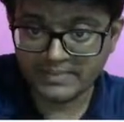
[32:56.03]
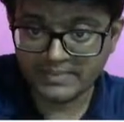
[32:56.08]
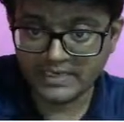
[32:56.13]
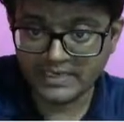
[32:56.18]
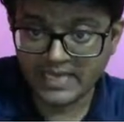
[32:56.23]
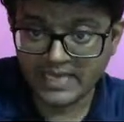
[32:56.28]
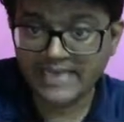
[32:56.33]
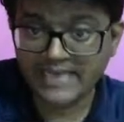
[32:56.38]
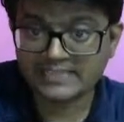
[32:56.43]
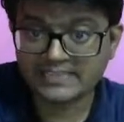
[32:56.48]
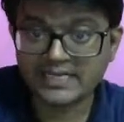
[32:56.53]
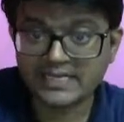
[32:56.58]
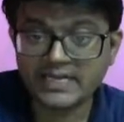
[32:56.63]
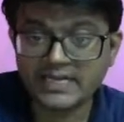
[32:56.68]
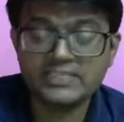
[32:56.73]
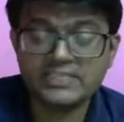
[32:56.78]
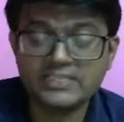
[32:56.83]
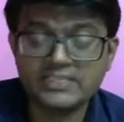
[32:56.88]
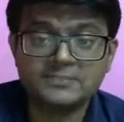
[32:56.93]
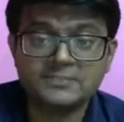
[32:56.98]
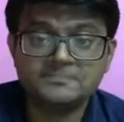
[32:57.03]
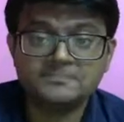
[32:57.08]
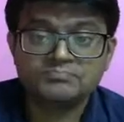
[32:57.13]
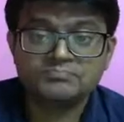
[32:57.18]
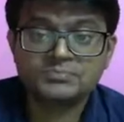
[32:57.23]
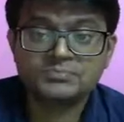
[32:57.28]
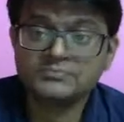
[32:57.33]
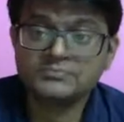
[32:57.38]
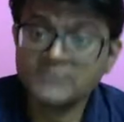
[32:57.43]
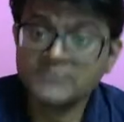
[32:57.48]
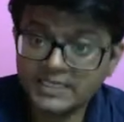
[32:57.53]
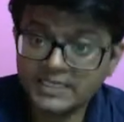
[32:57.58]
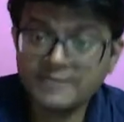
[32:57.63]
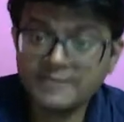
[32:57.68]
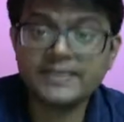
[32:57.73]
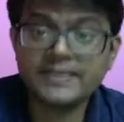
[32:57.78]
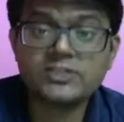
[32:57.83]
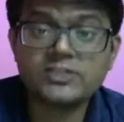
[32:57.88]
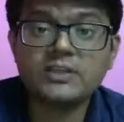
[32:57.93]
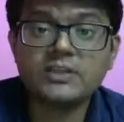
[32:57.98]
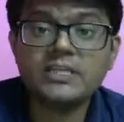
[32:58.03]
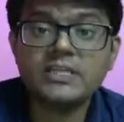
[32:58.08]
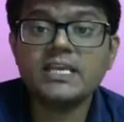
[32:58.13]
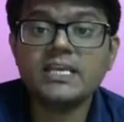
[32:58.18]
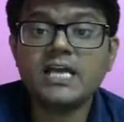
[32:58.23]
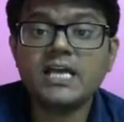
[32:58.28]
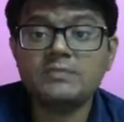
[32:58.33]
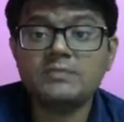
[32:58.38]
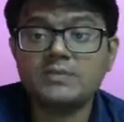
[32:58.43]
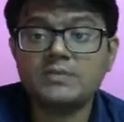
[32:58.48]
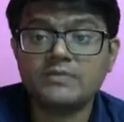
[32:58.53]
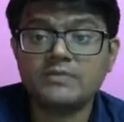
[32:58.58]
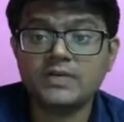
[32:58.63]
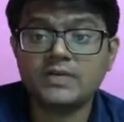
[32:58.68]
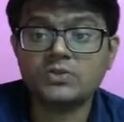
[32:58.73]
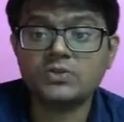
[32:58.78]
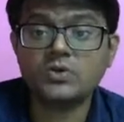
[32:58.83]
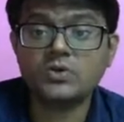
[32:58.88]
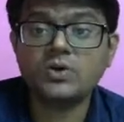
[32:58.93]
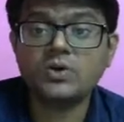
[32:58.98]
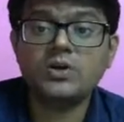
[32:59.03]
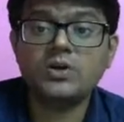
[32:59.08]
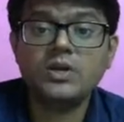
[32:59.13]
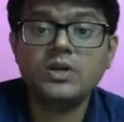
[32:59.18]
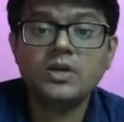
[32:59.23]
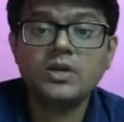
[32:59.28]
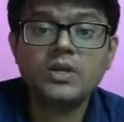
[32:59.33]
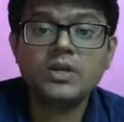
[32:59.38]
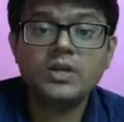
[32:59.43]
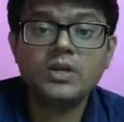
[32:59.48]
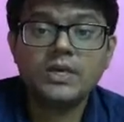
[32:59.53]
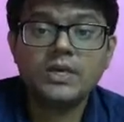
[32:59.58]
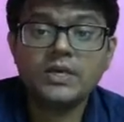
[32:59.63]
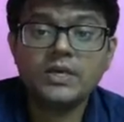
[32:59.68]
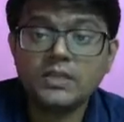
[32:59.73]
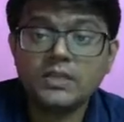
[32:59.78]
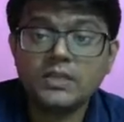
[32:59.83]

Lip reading: acceleration, depends on the observer. So the